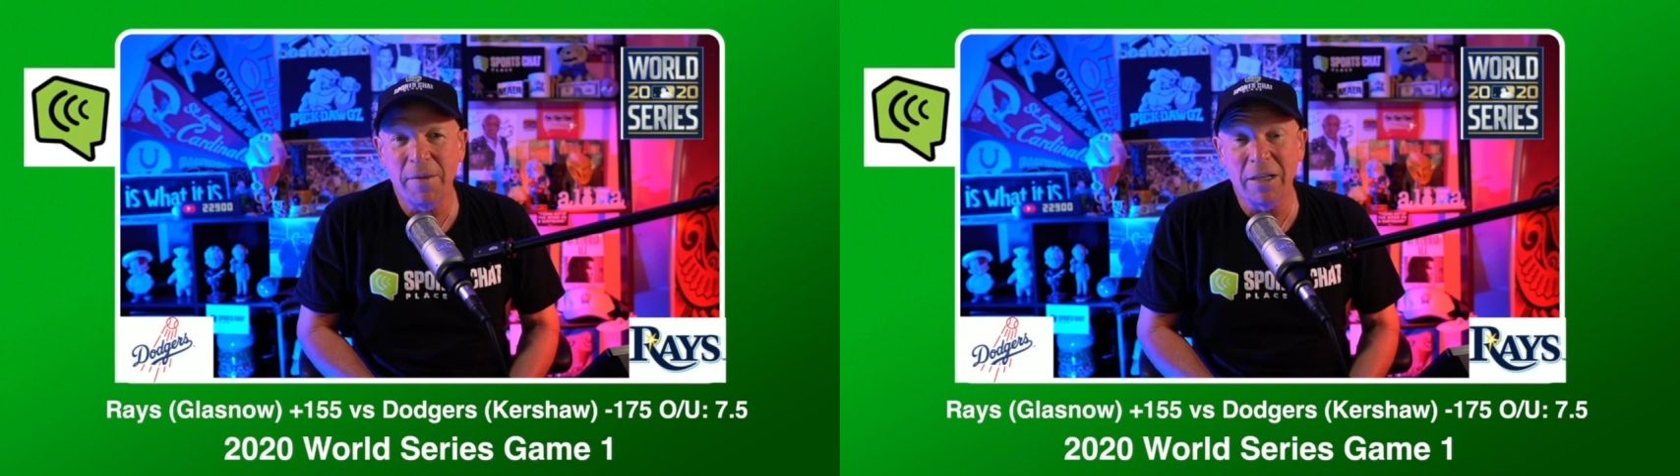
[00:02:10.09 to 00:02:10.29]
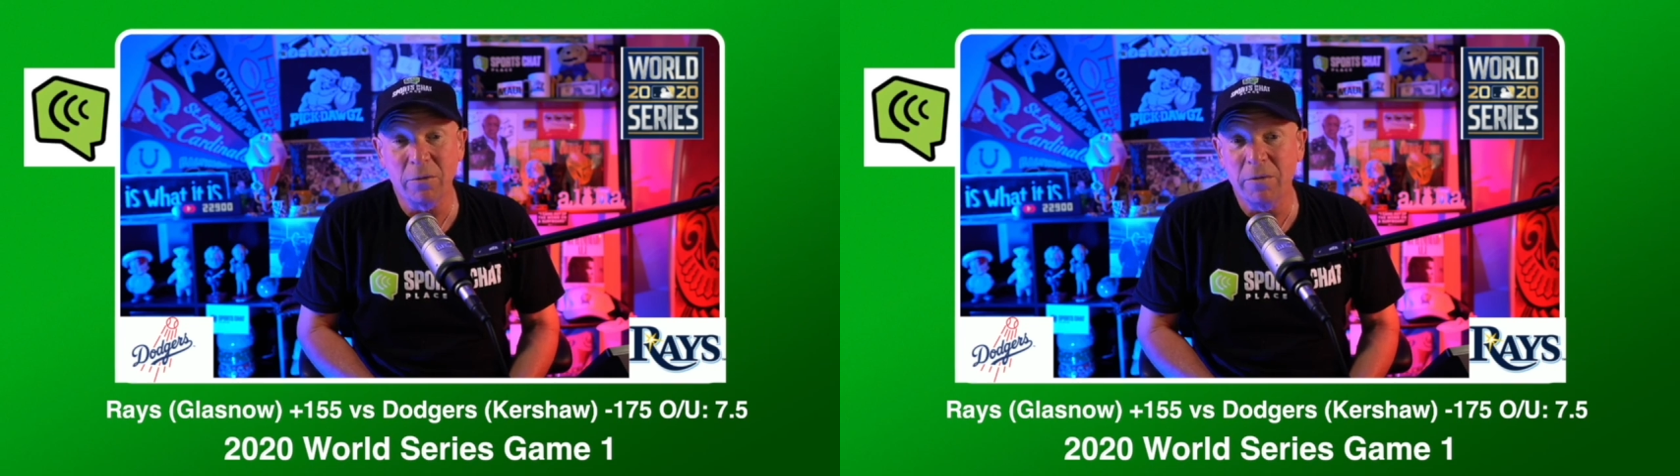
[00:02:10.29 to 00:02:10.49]

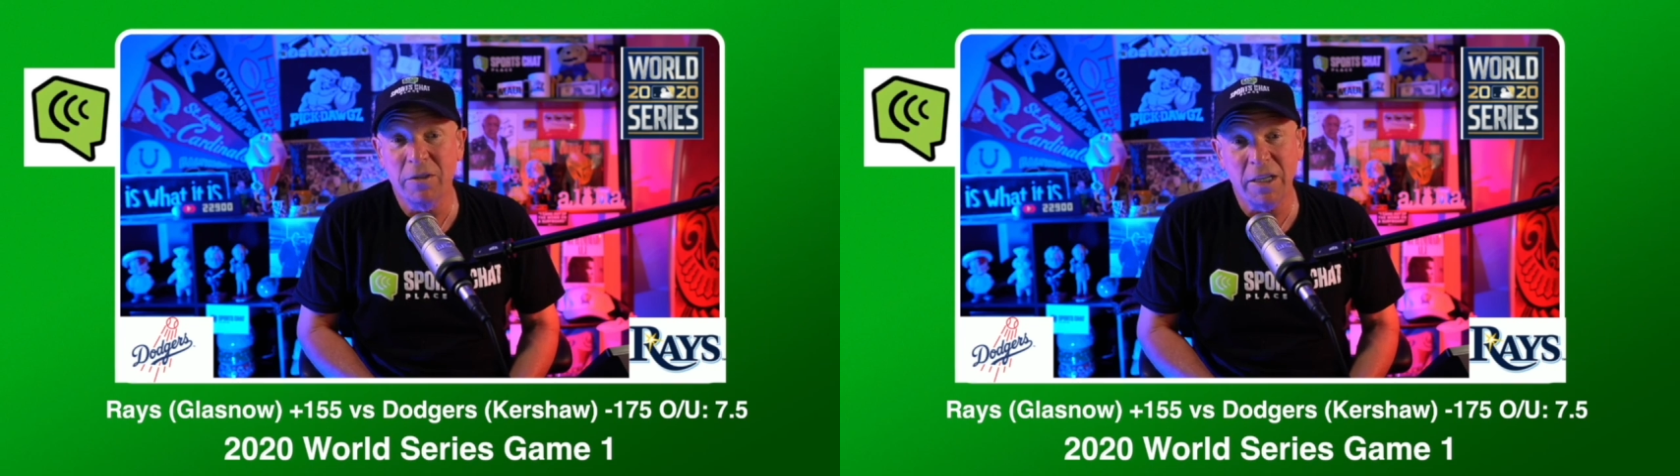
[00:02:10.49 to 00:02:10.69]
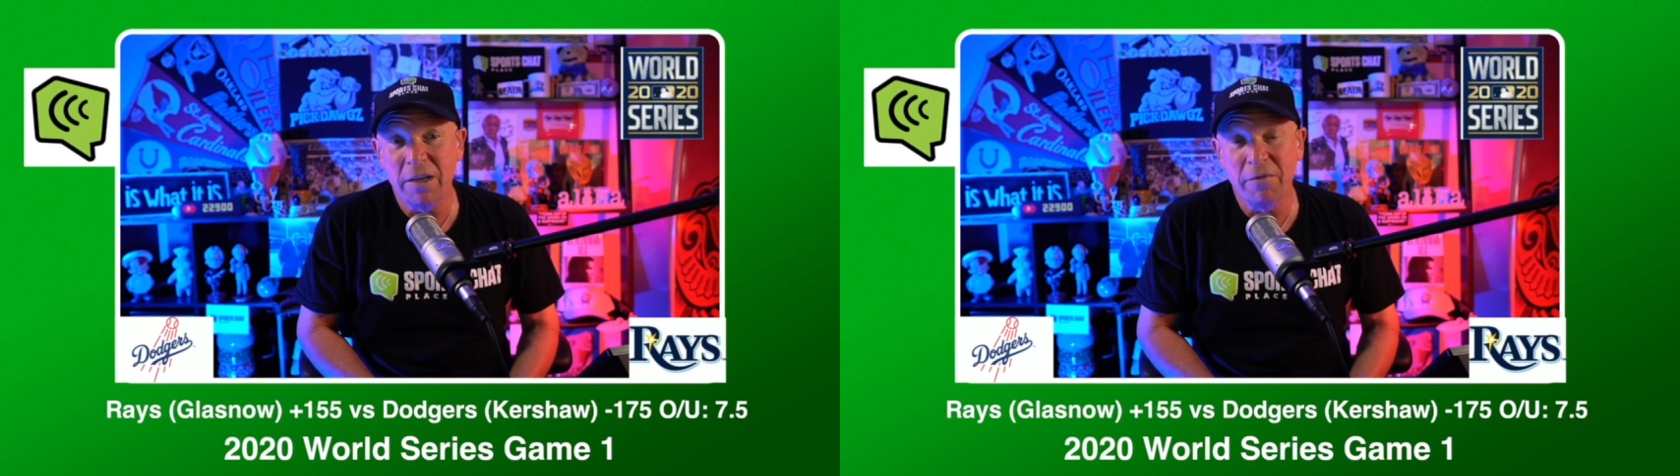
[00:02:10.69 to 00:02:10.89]
That's what we've
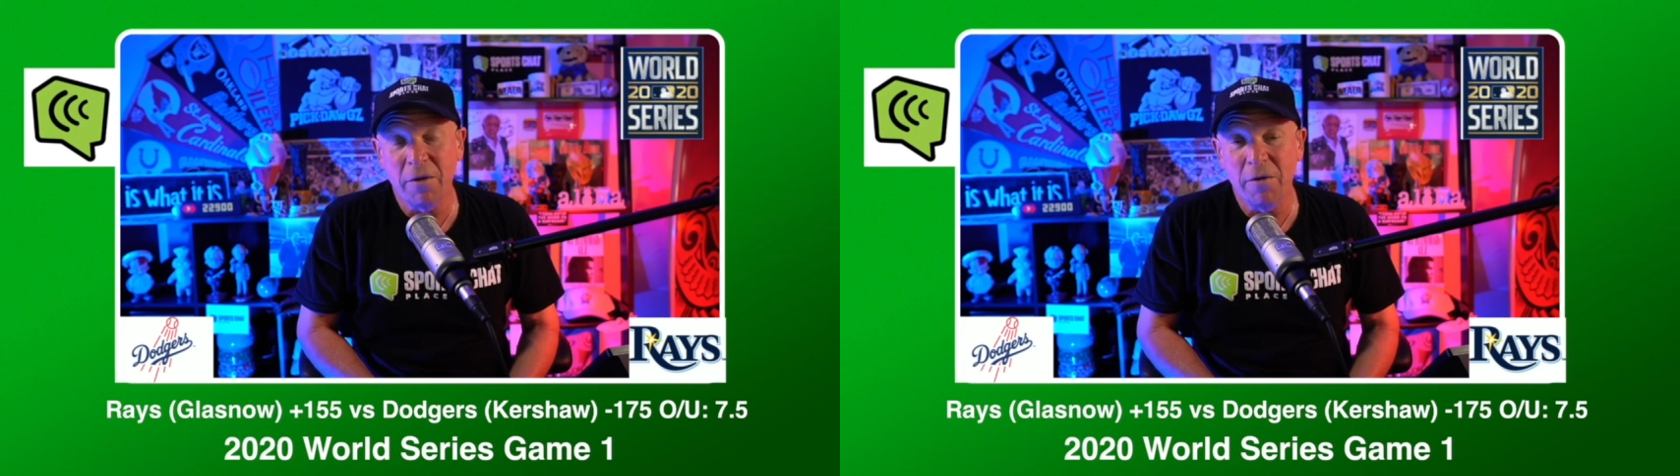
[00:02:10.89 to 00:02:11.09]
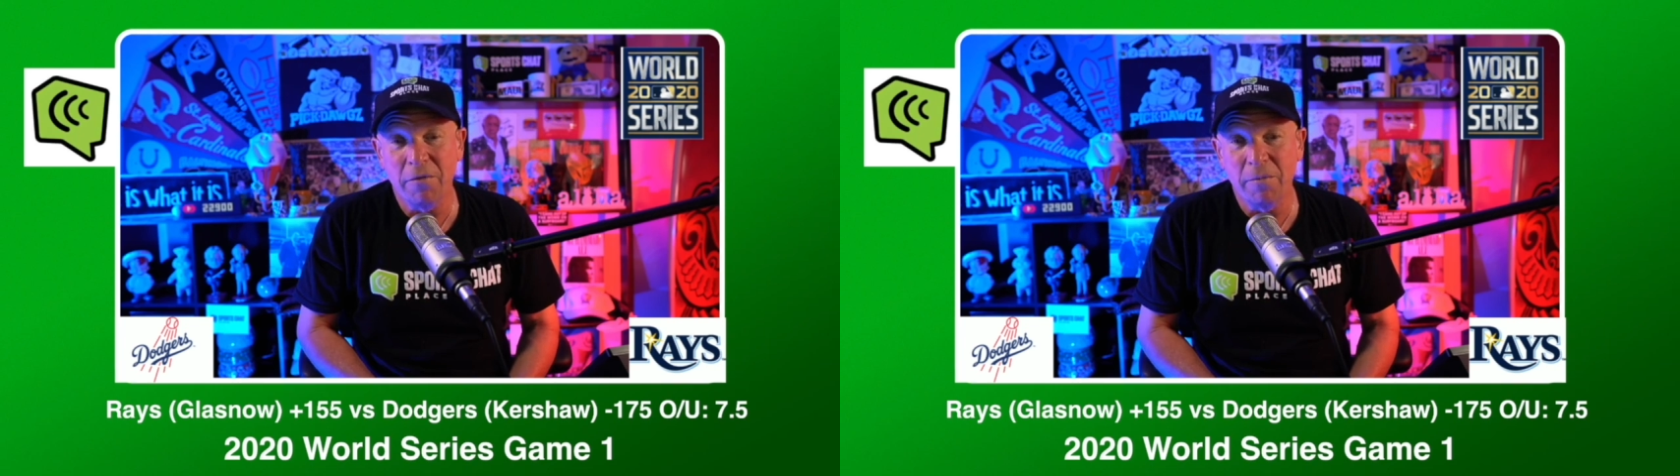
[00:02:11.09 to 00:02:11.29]
seen
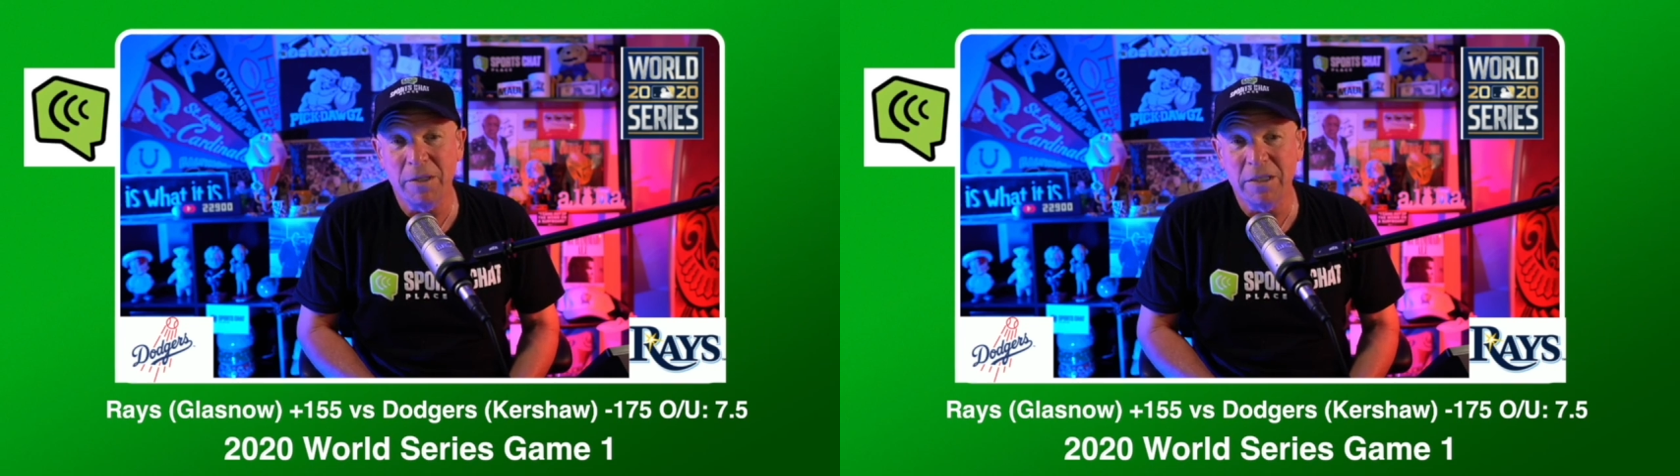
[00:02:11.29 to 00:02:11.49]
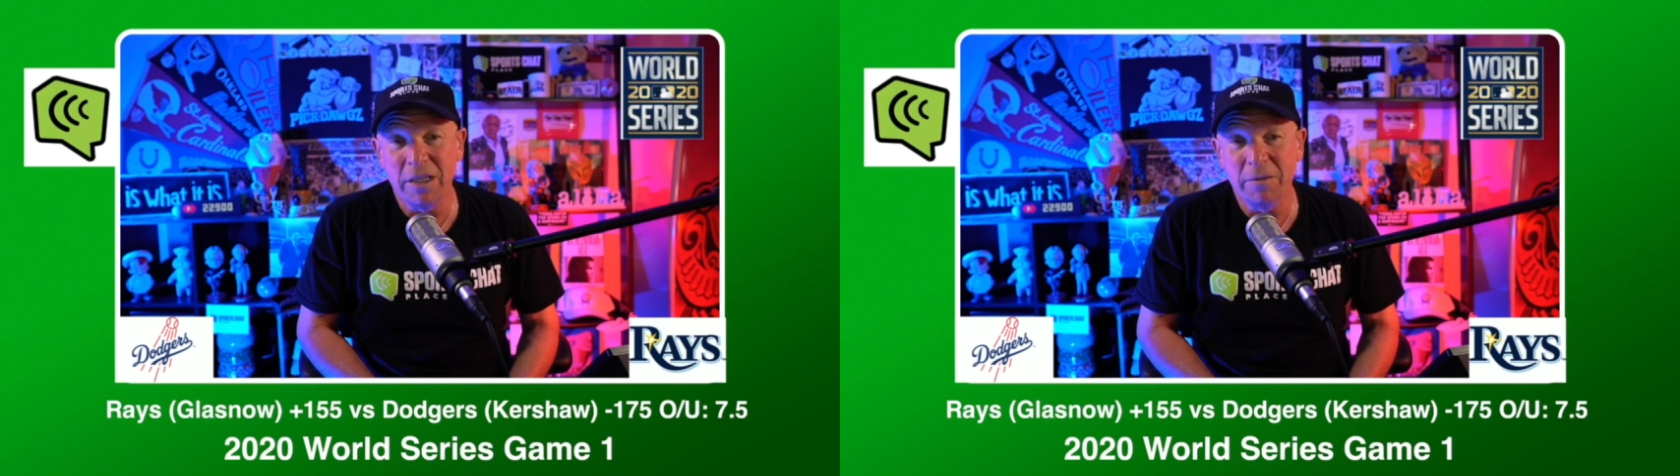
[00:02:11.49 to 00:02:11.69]
from
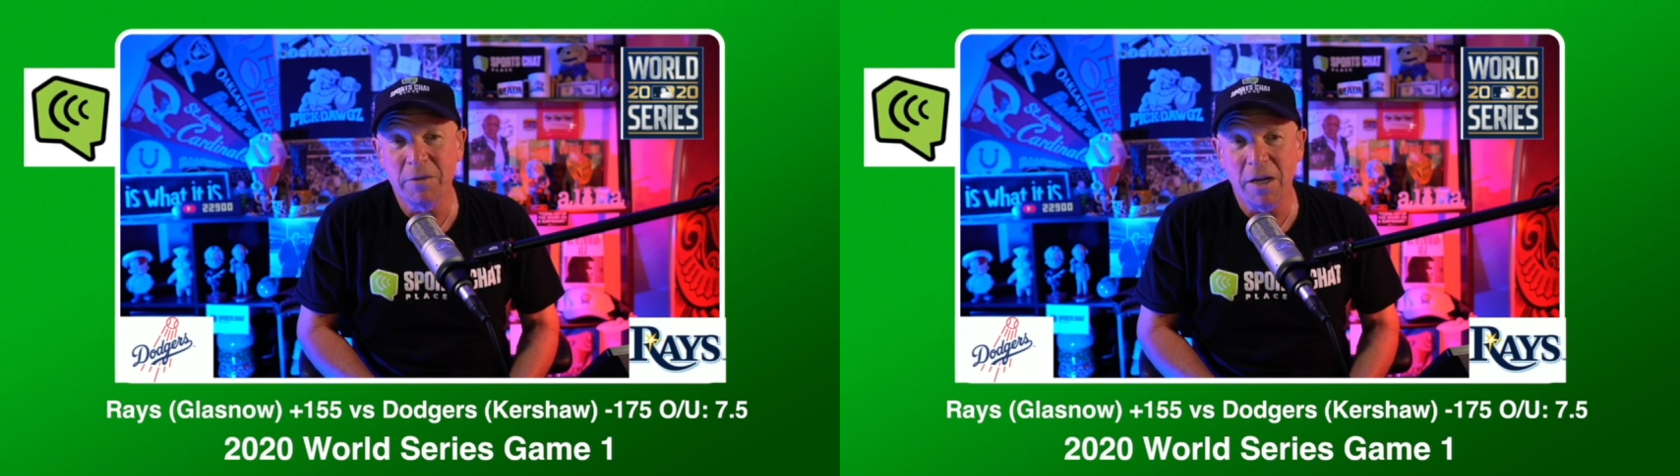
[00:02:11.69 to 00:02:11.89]
these teams.